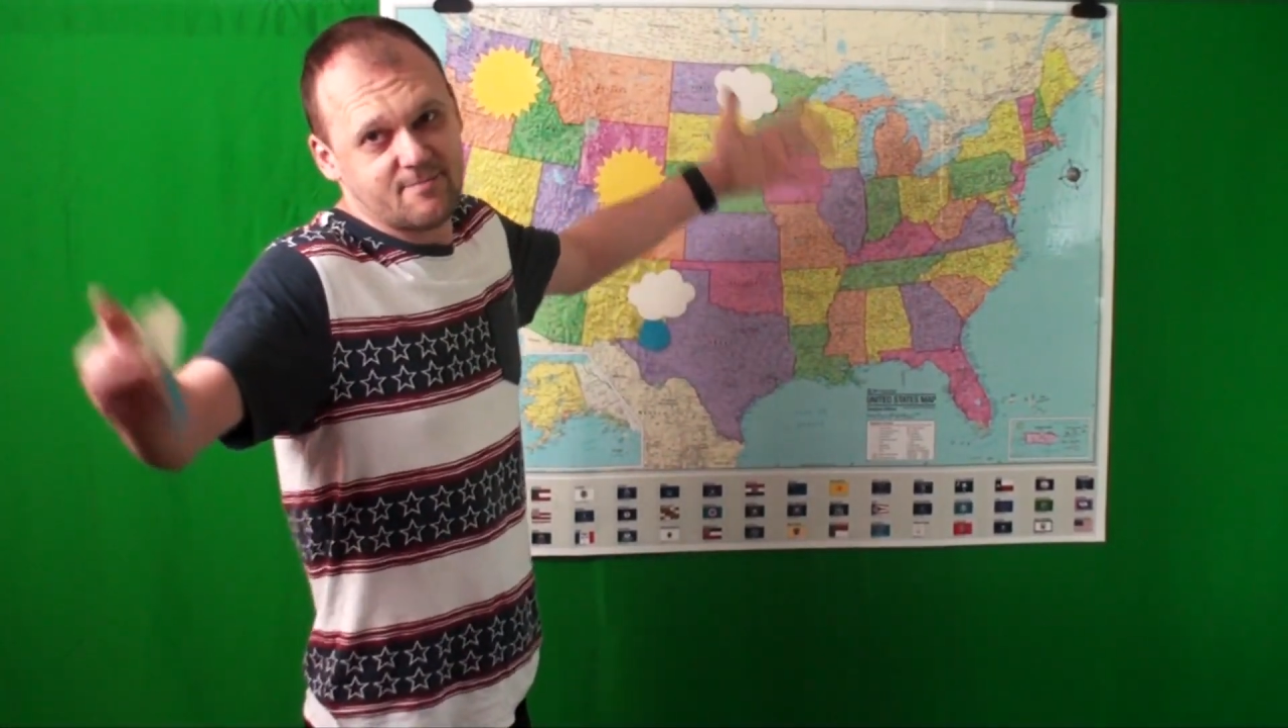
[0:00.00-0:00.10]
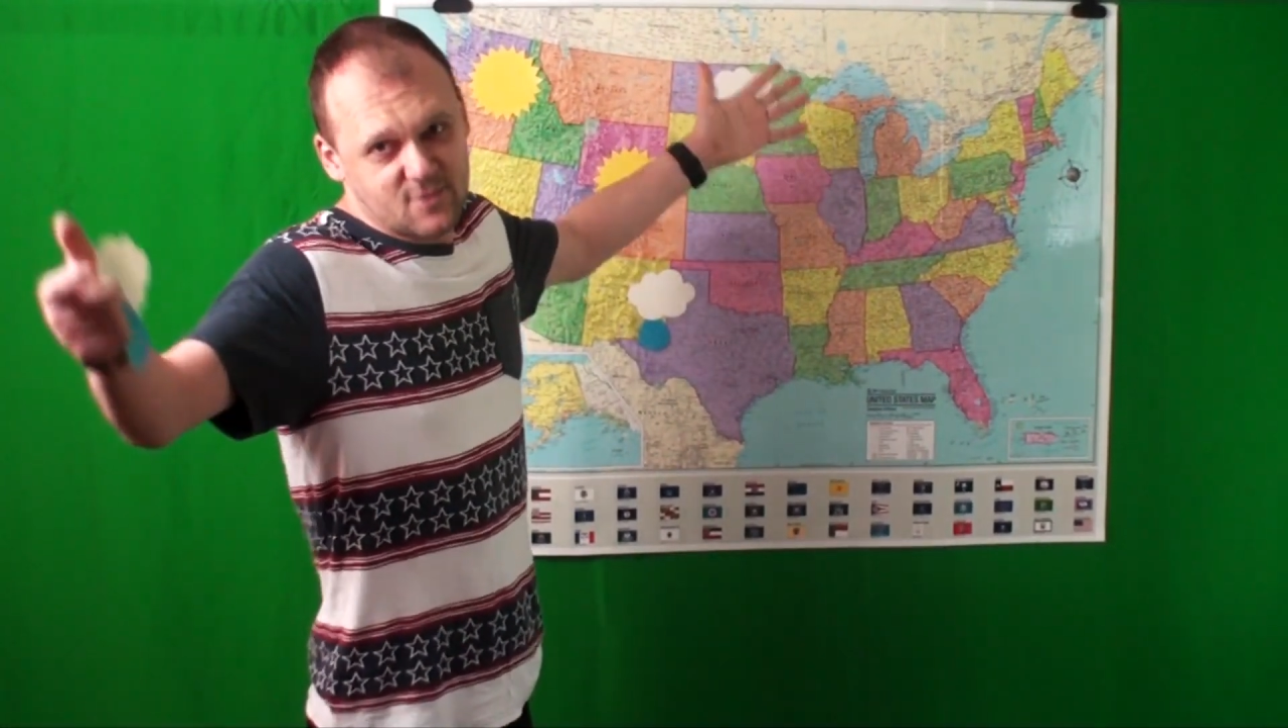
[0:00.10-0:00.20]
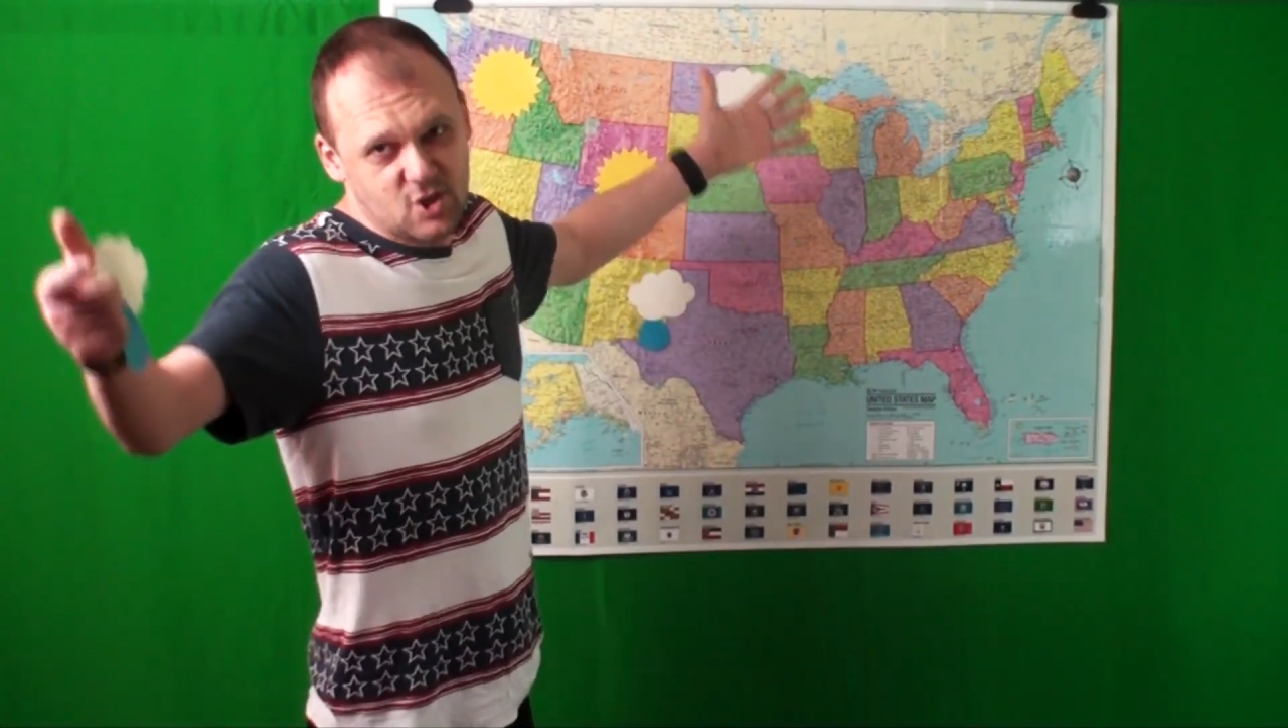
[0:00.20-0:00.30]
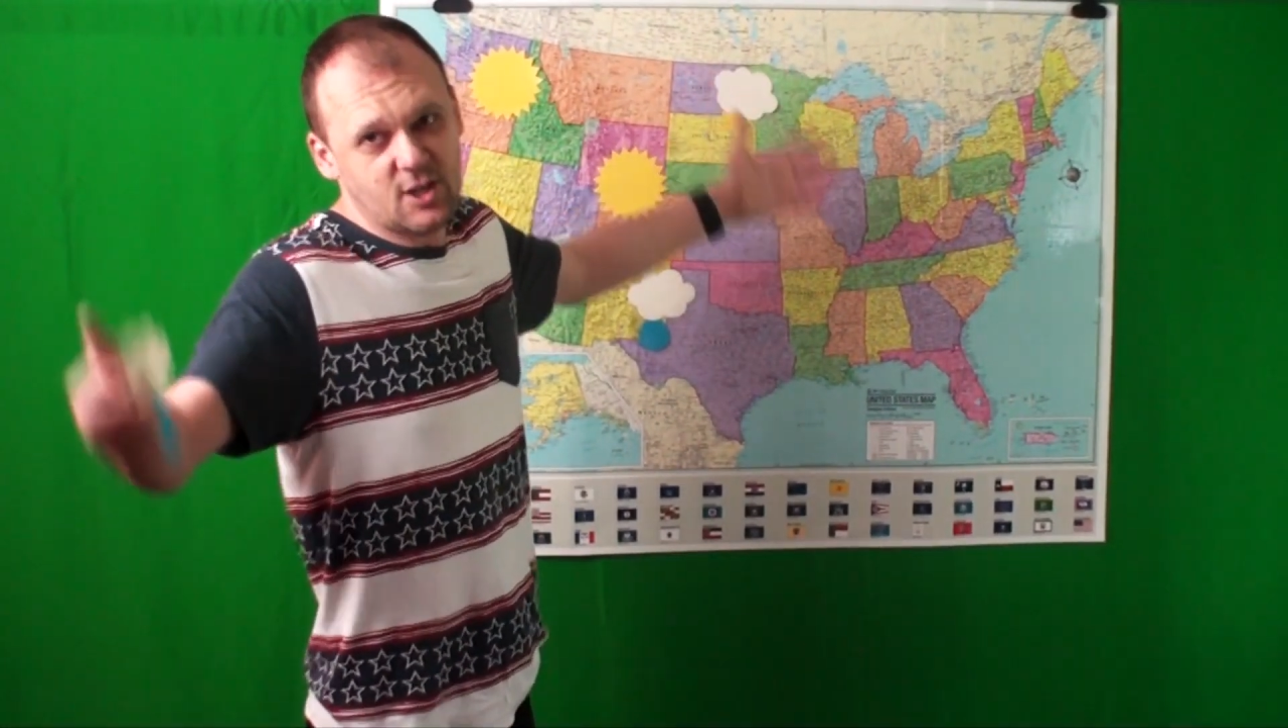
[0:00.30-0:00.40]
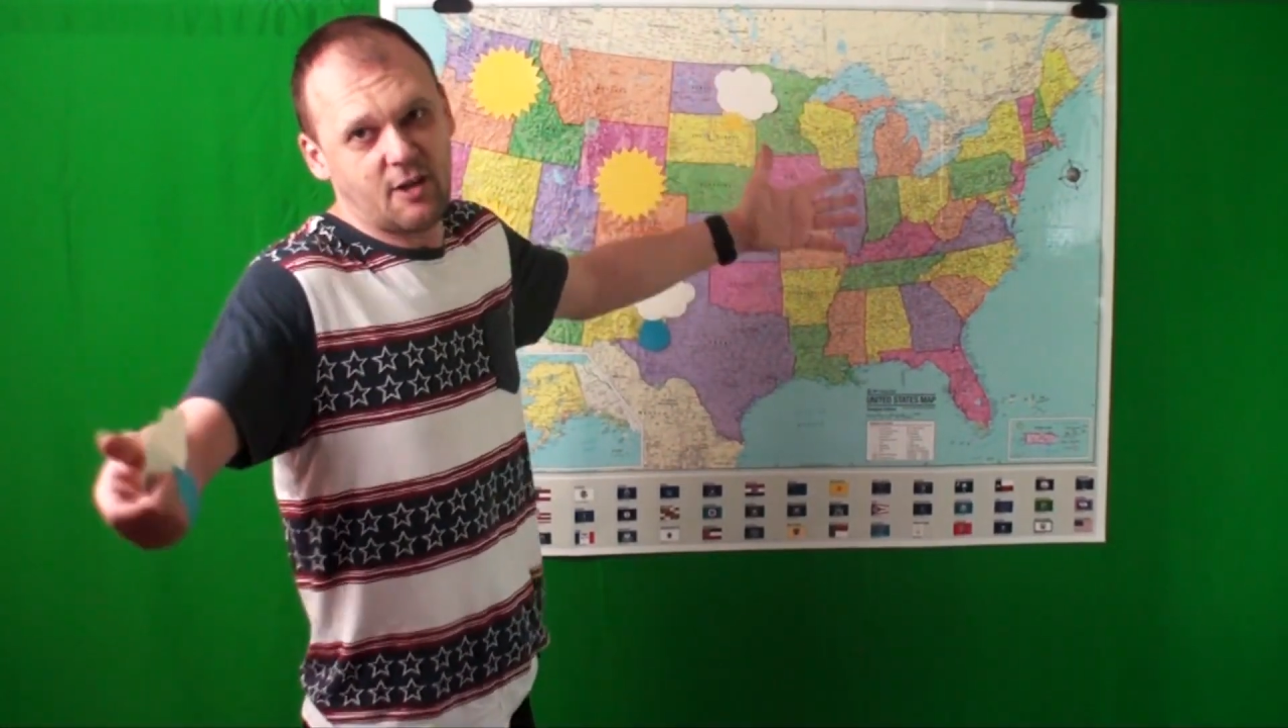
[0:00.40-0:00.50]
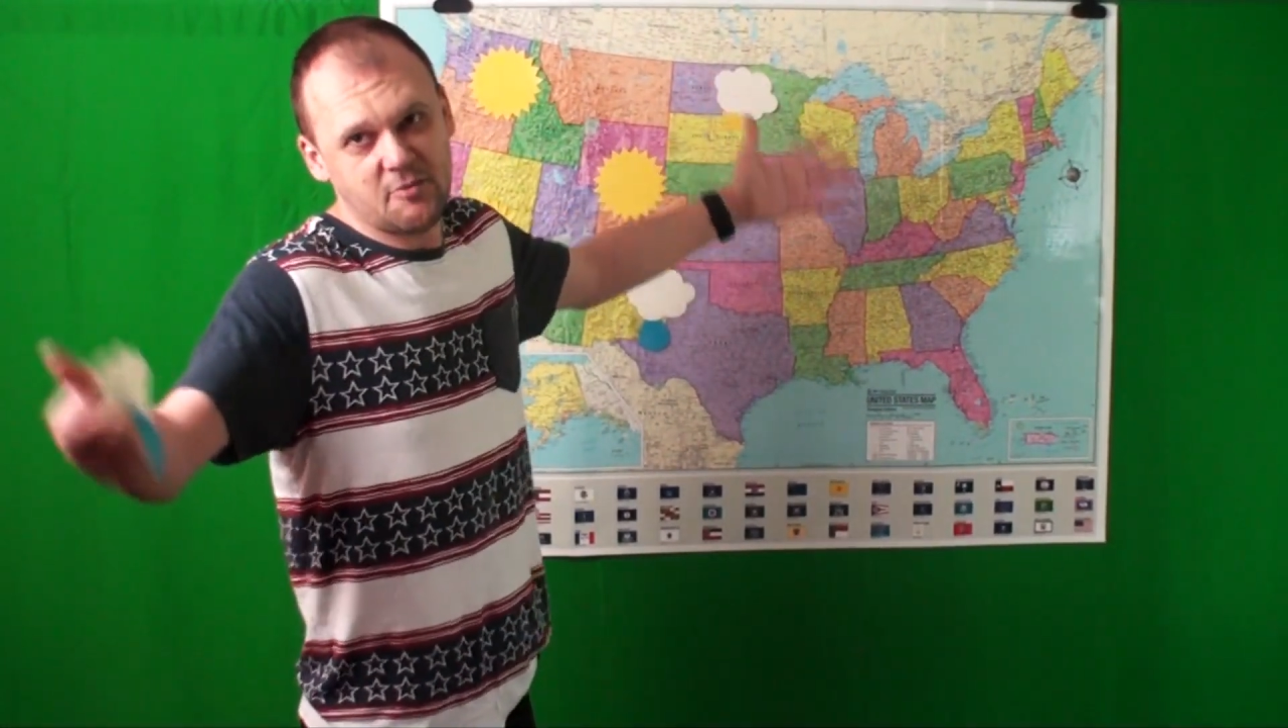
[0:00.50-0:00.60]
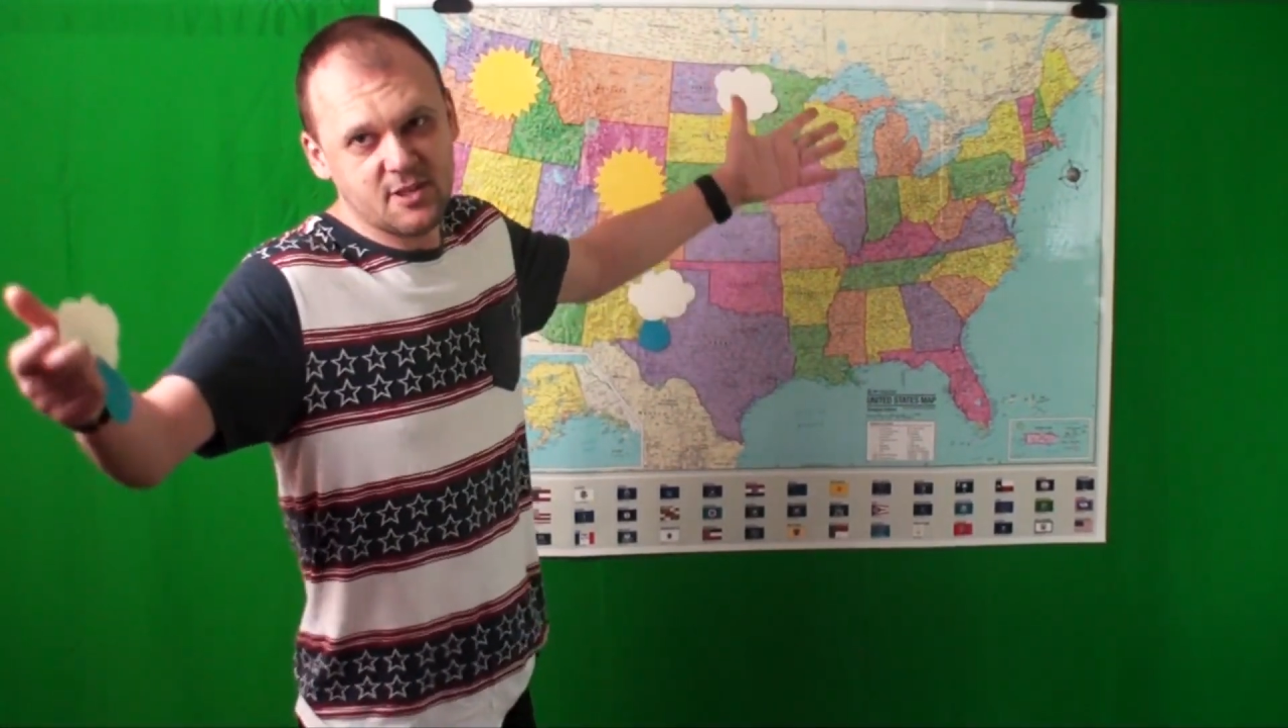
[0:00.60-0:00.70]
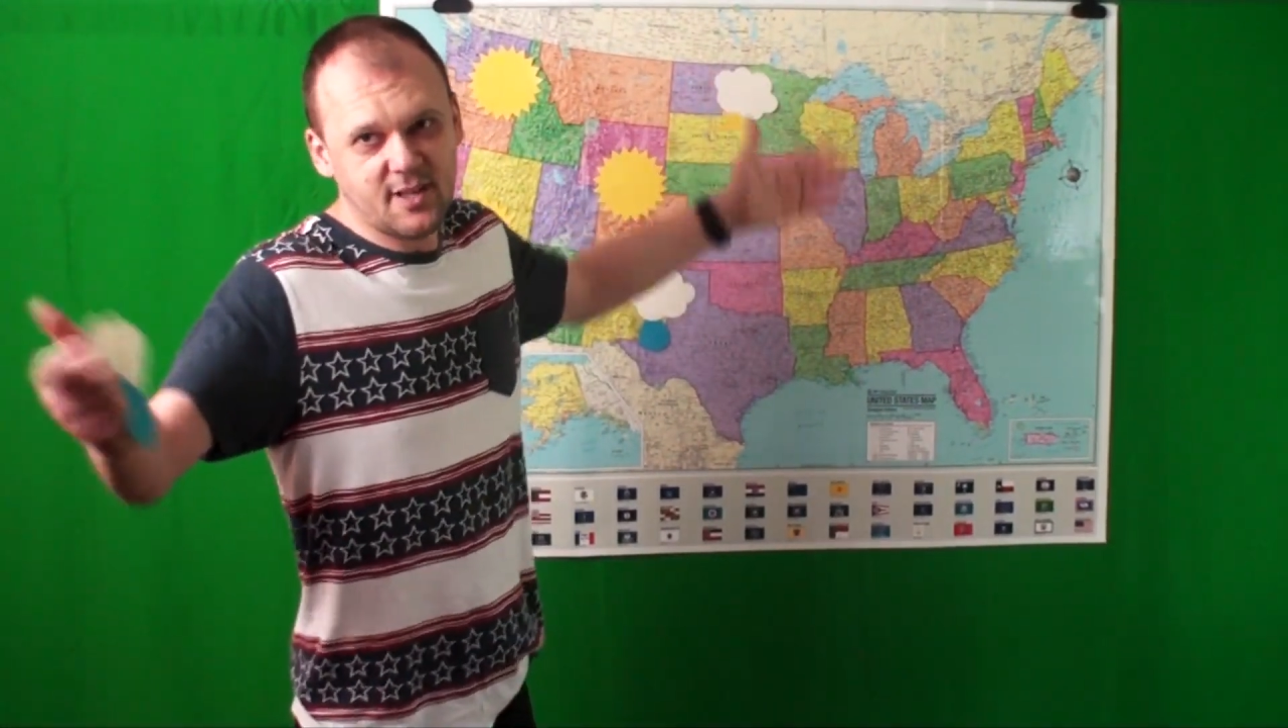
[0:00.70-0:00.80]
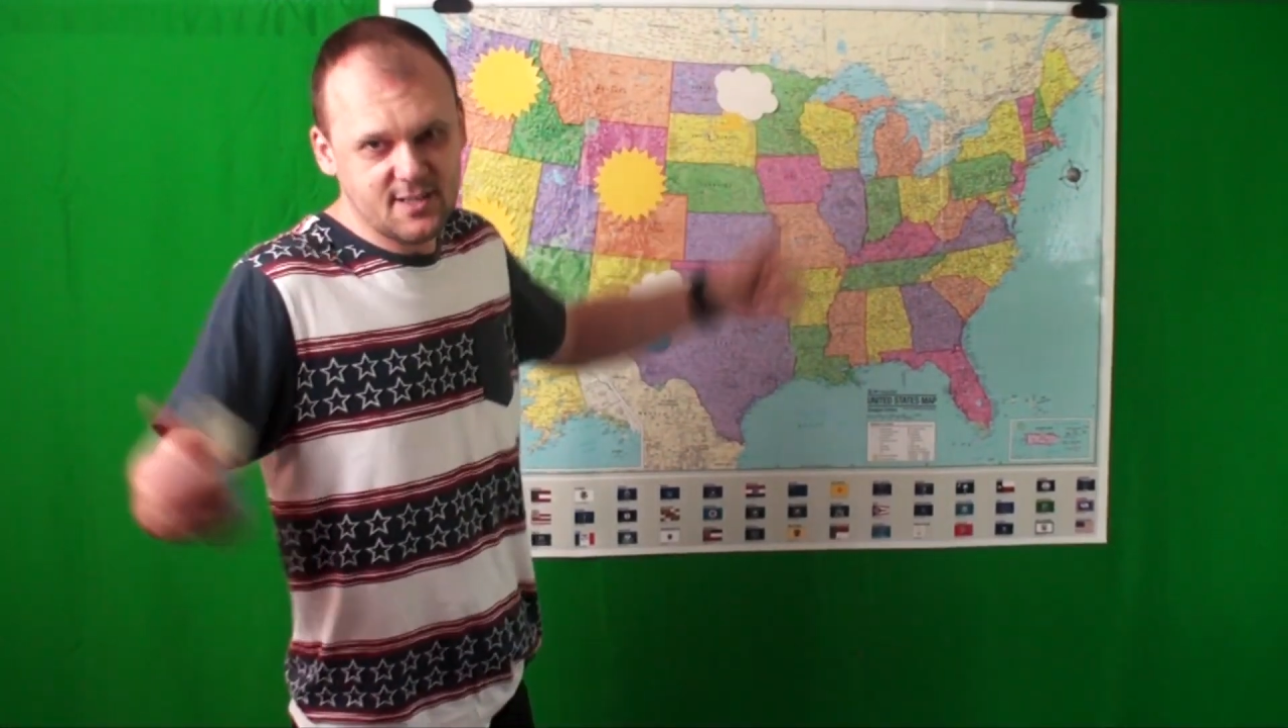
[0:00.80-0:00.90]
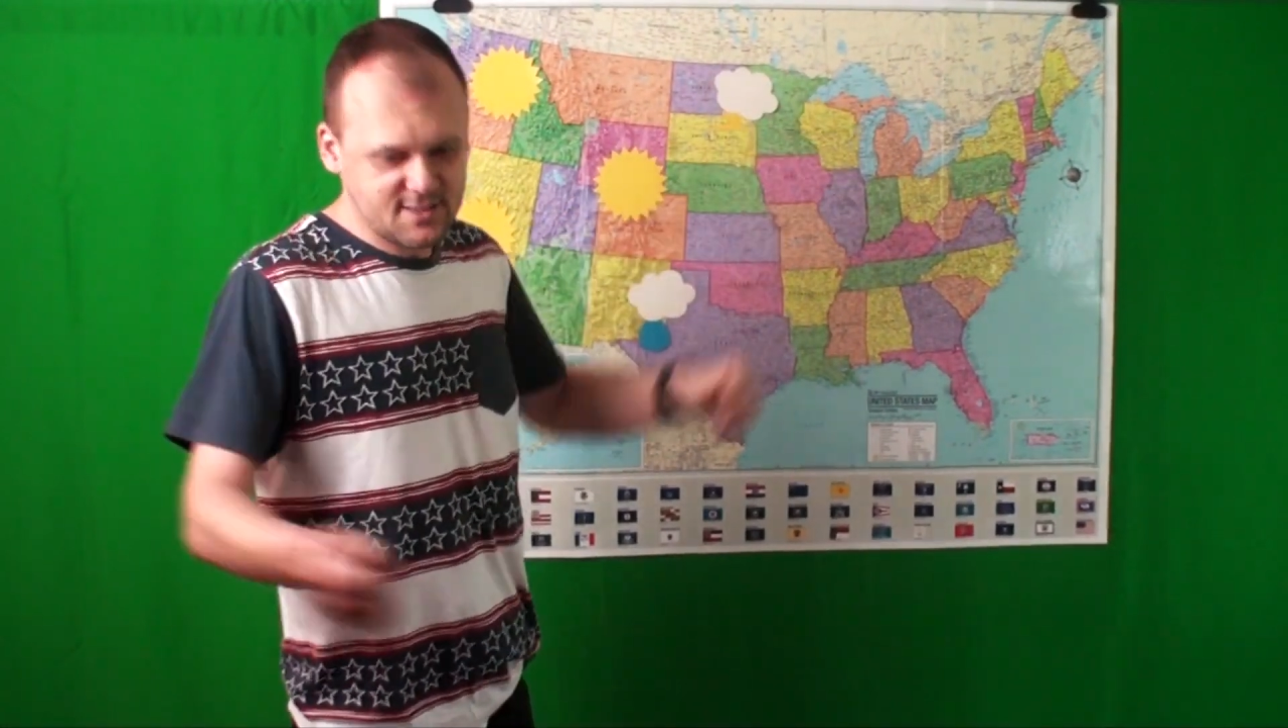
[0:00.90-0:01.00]
chill out with
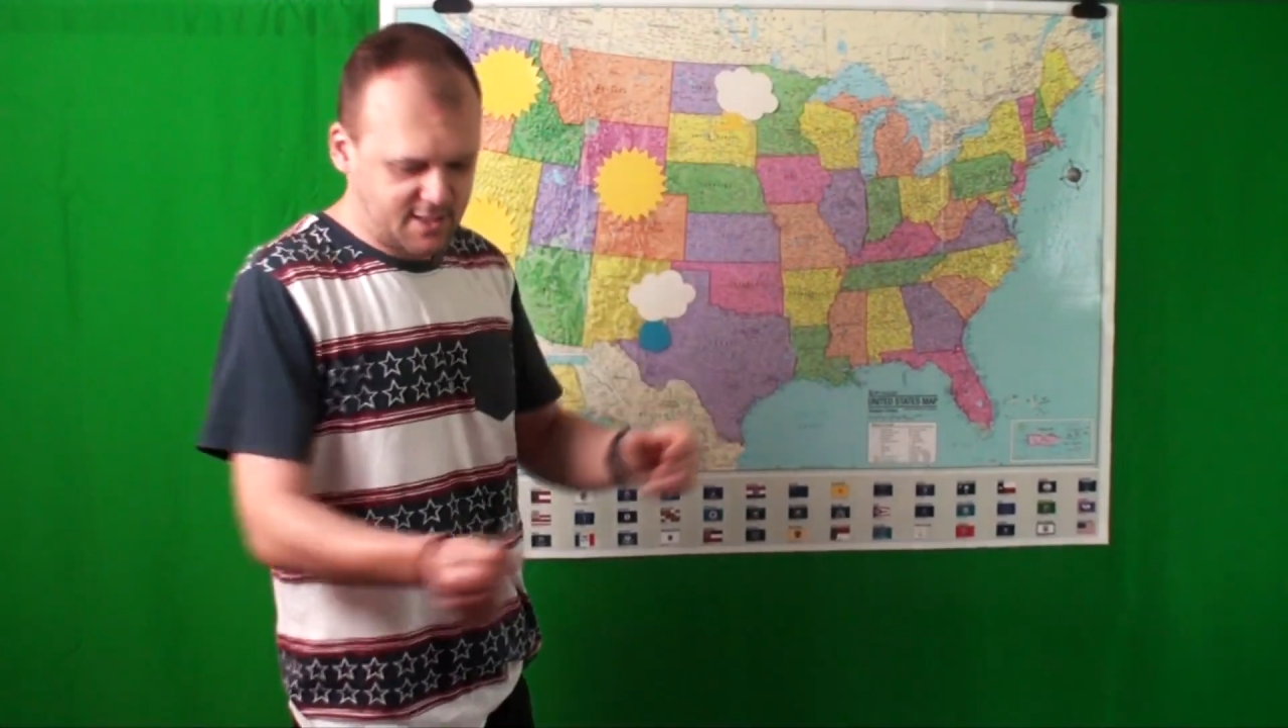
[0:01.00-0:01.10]
the dust,